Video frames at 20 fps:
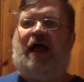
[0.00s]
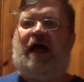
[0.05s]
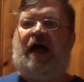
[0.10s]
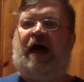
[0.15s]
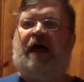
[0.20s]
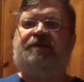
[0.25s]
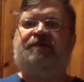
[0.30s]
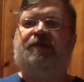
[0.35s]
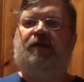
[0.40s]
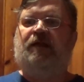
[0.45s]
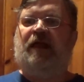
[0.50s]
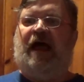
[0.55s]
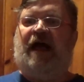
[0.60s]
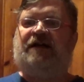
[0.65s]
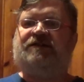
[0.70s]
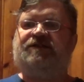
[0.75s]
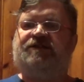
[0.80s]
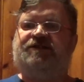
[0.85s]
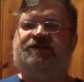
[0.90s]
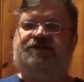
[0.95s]
At the
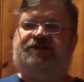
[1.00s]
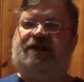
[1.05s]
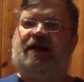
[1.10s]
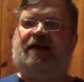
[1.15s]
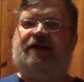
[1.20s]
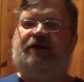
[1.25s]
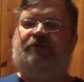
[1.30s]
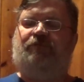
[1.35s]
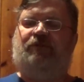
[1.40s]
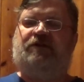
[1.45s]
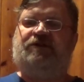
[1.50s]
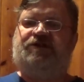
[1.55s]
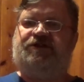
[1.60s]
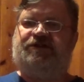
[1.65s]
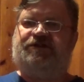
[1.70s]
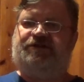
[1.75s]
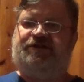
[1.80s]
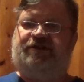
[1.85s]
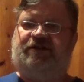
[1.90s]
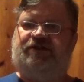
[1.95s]
last second, when she
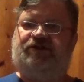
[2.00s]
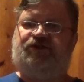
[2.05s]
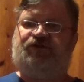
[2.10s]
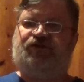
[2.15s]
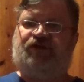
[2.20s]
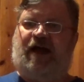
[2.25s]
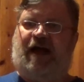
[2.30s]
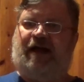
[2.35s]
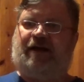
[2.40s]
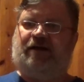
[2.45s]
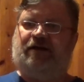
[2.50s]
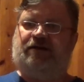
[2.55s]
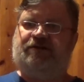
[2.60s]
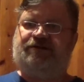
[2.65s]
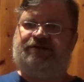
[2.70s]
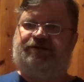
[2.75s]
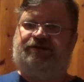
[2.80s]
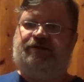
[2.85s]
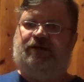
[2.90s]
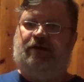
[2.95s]
sees
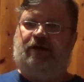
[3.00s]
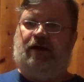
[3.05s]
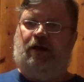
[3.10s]
Tracus,